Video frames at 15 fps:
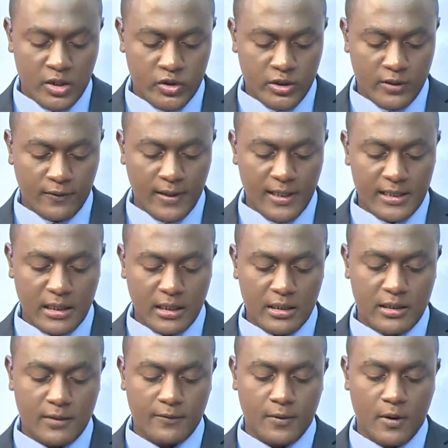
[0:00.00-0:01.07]
Chief
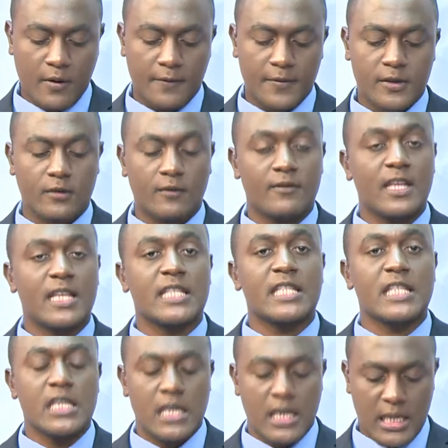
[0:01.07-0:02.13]
Executive Officer of the
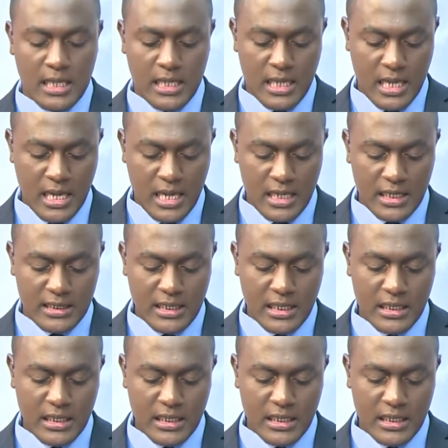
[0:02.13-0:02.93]
CAK,